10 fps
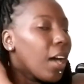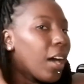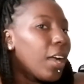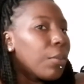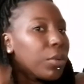
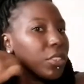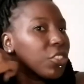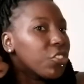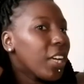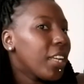I want
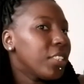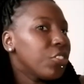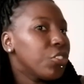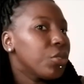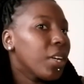to
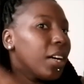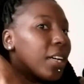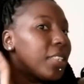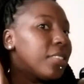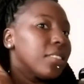challenge you
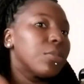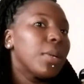guys, as